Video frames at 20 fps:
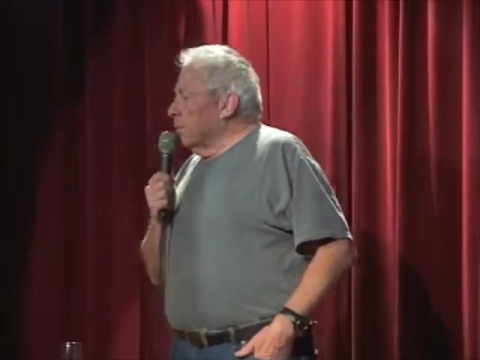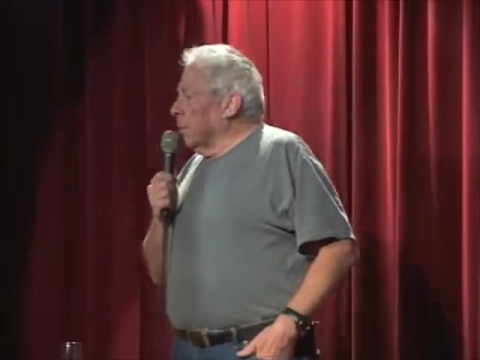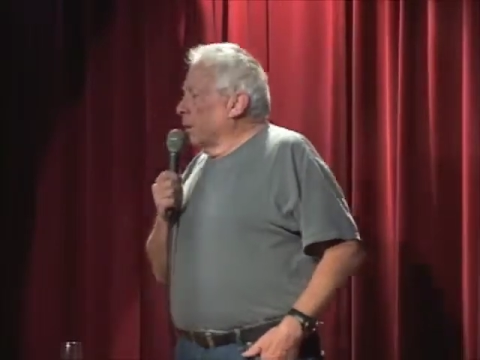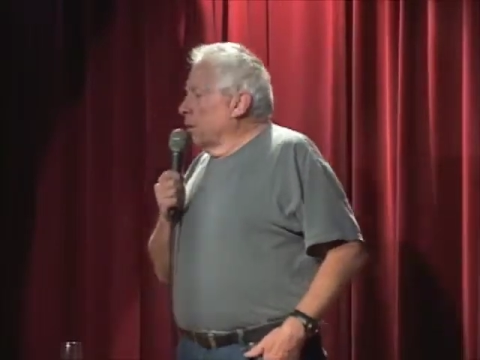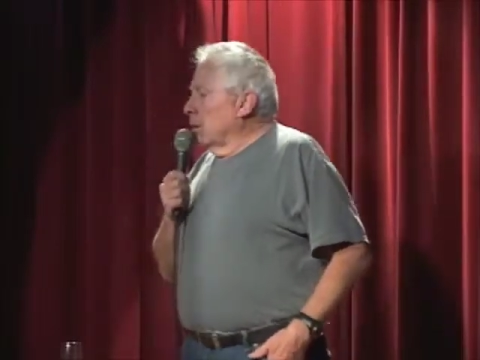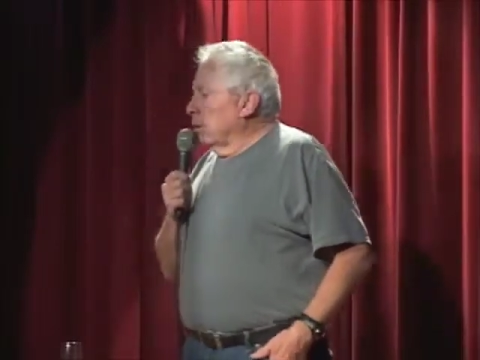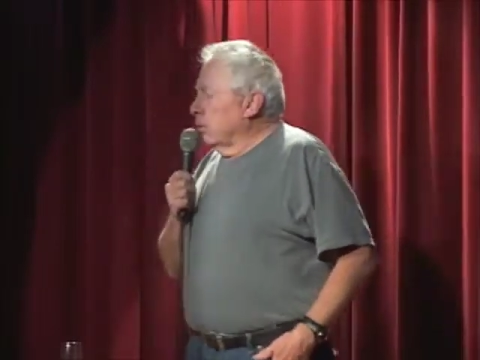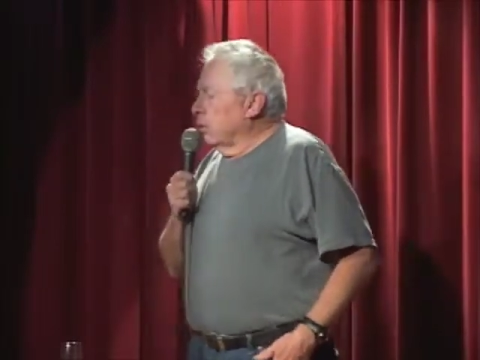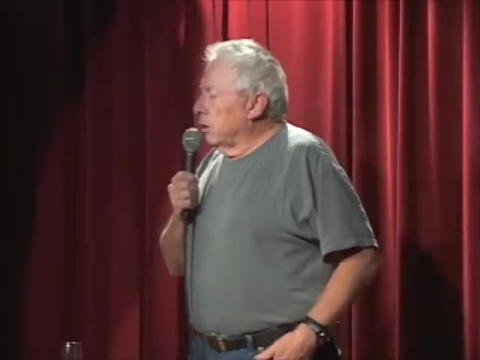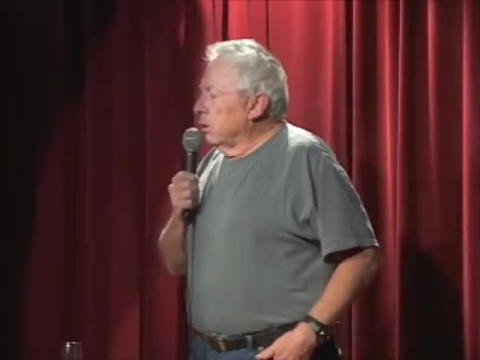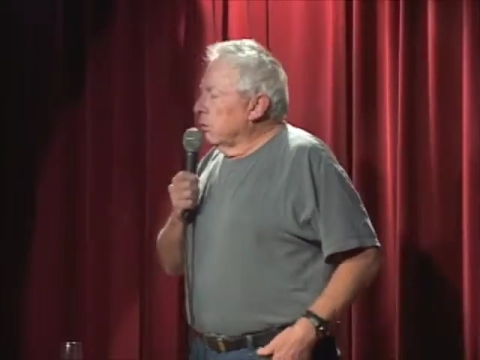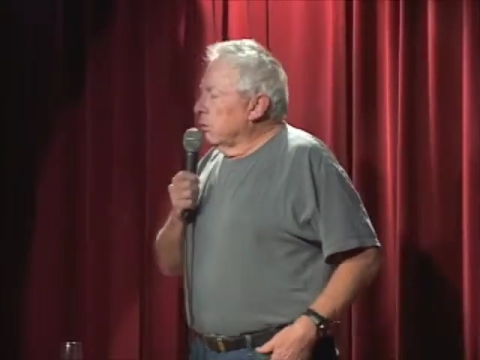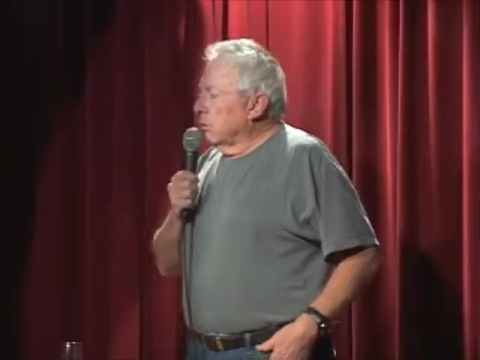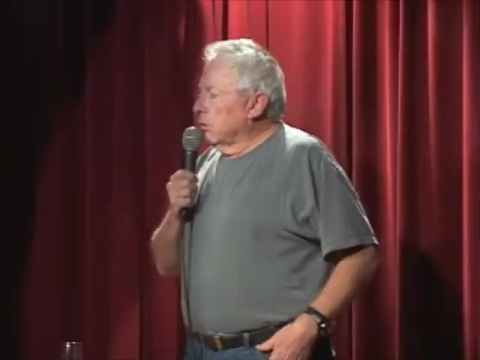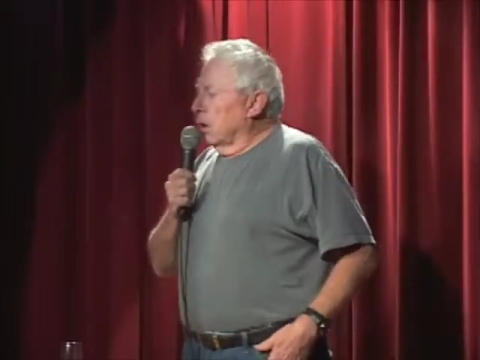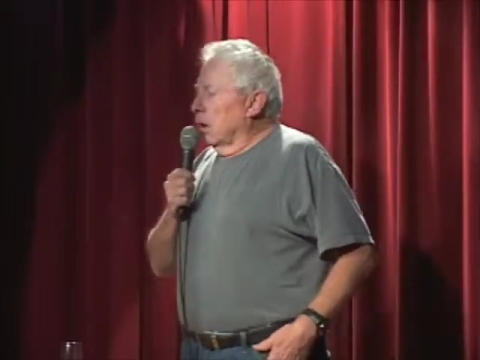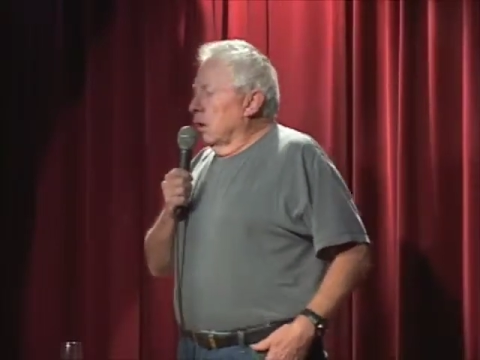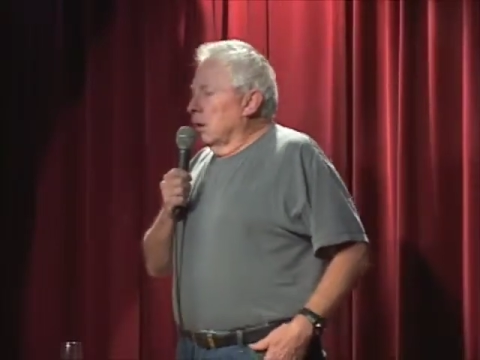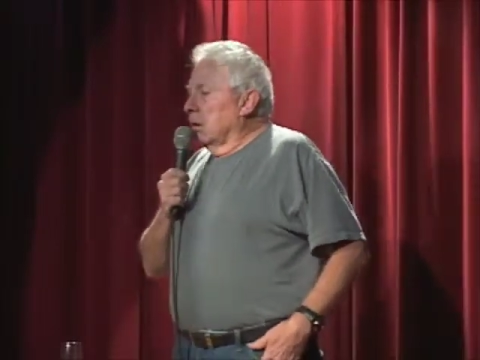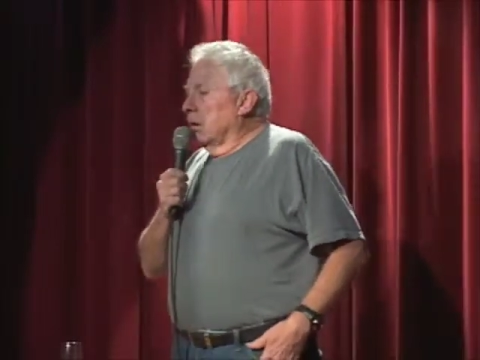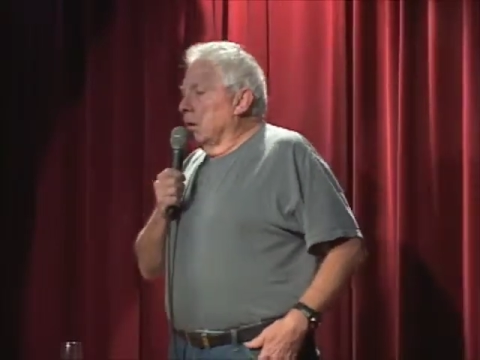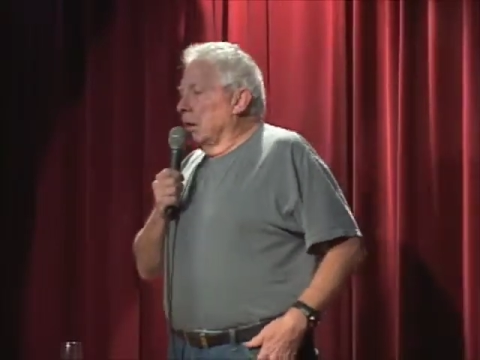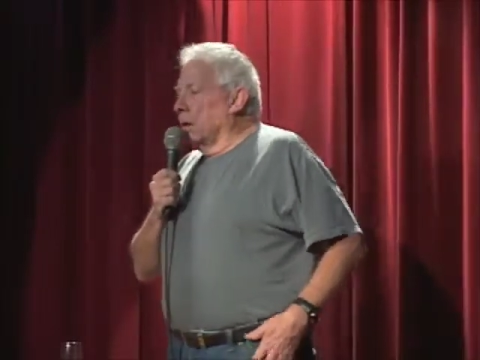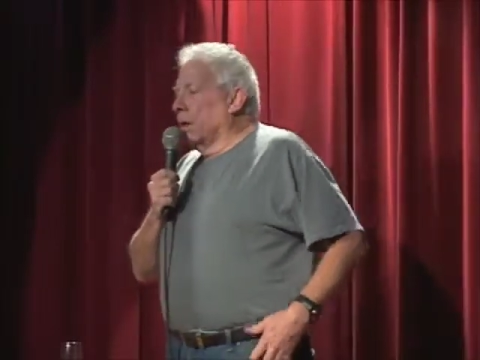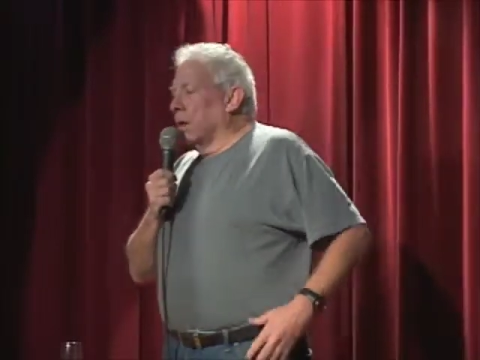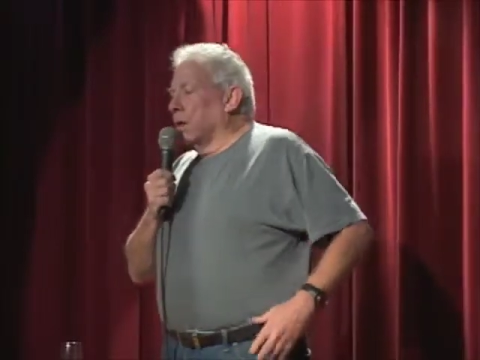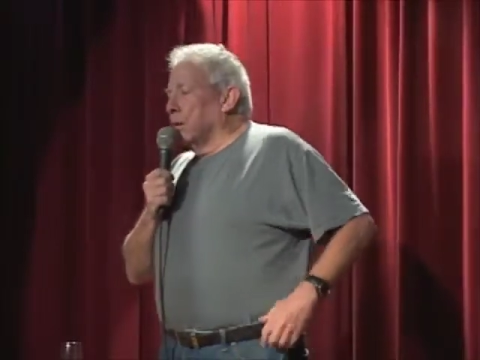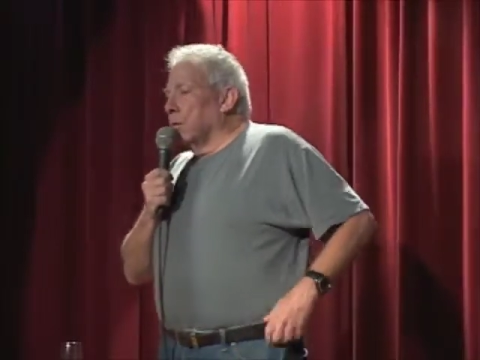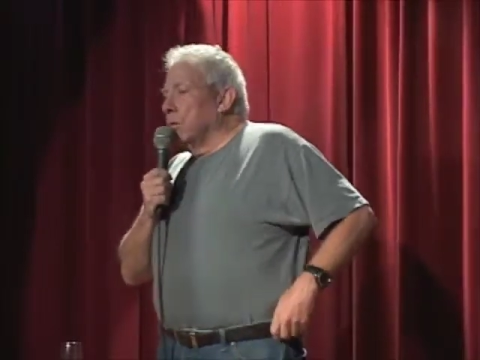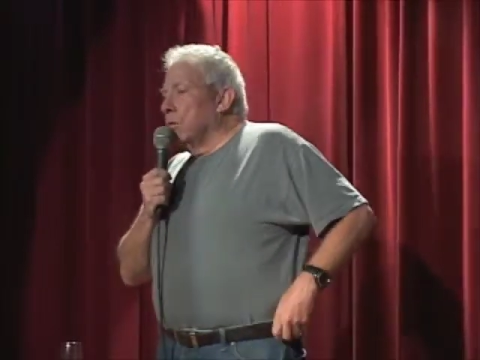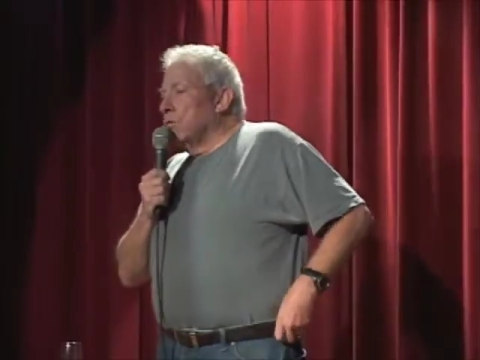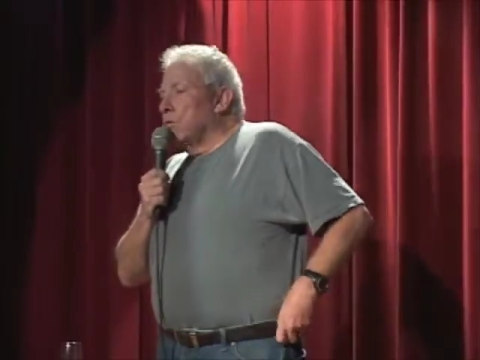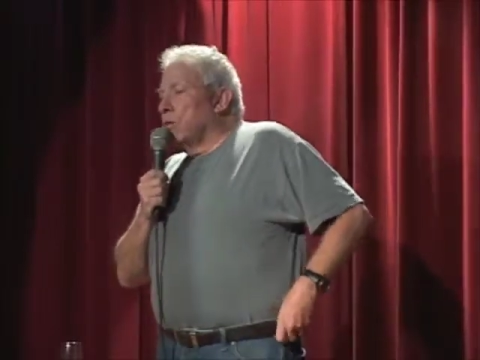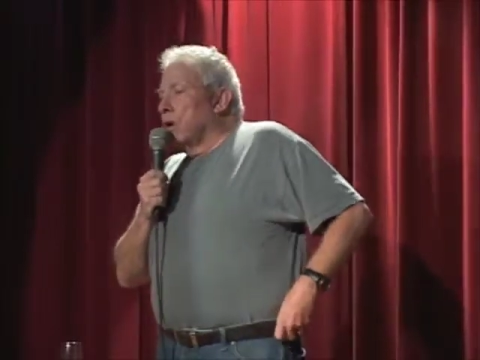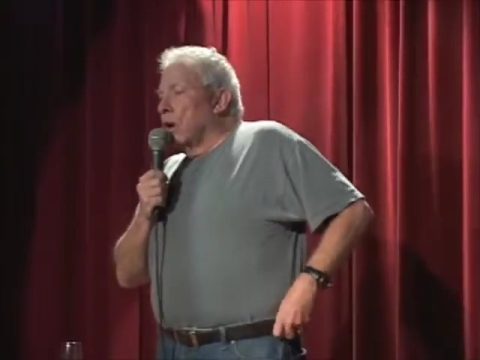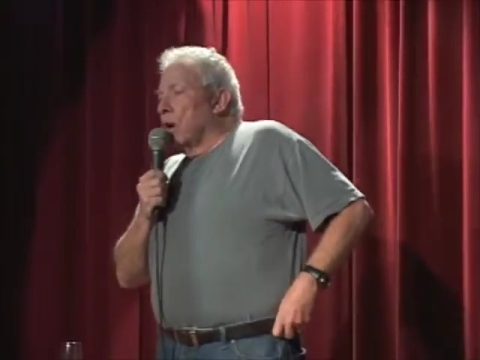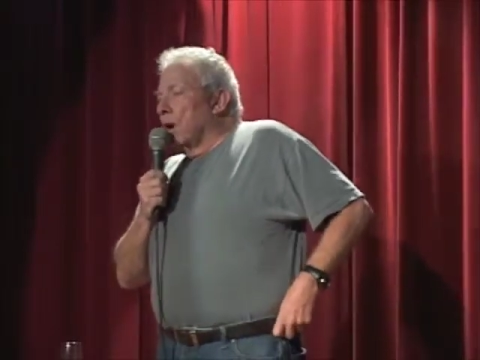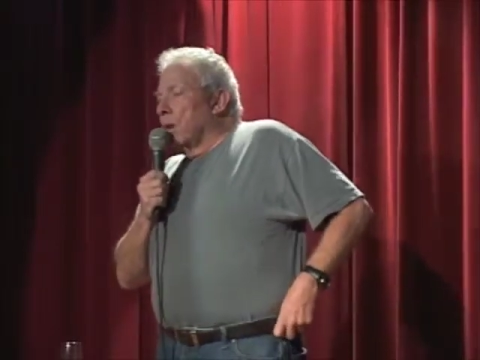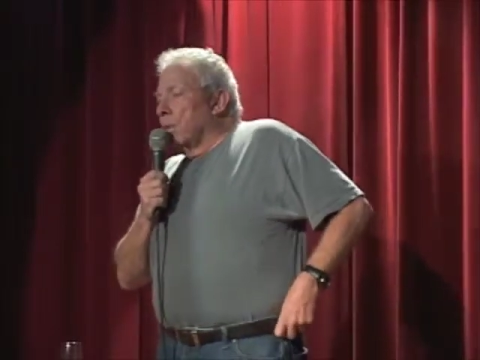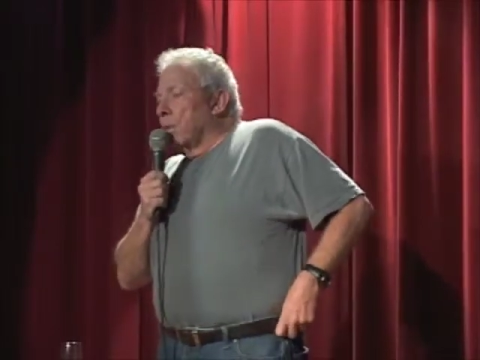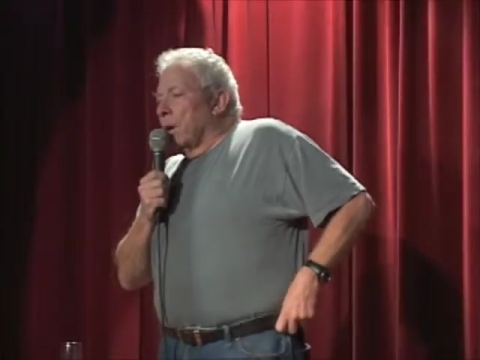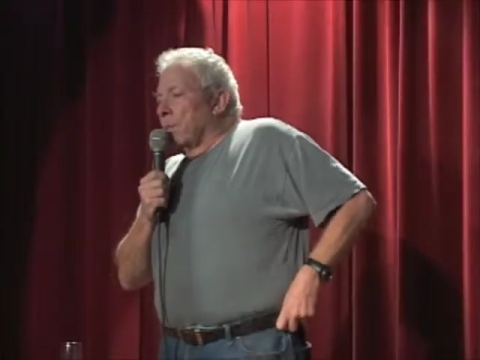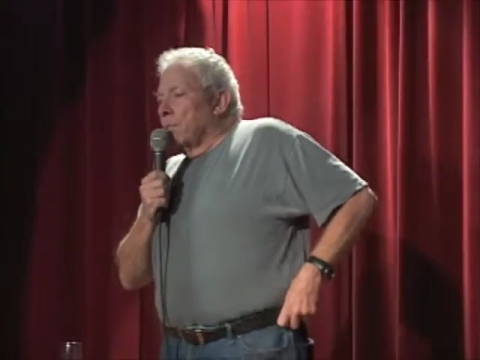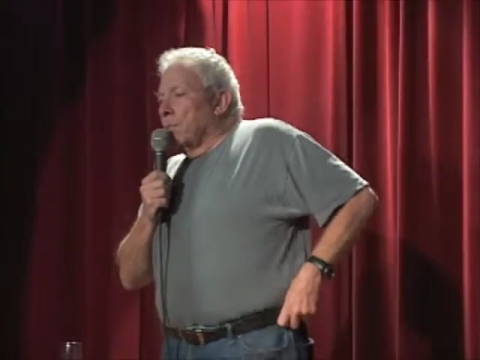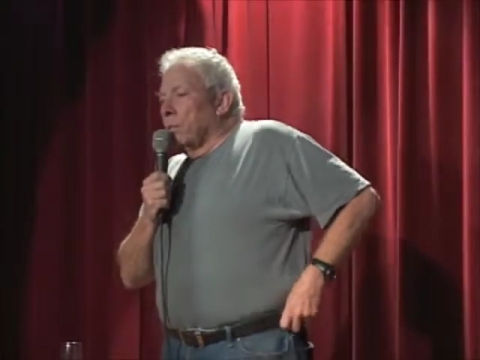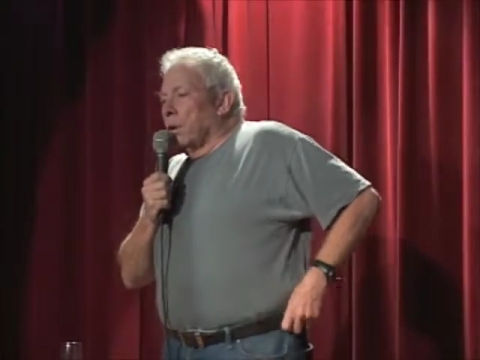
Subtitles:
because he's tired. He got a new job,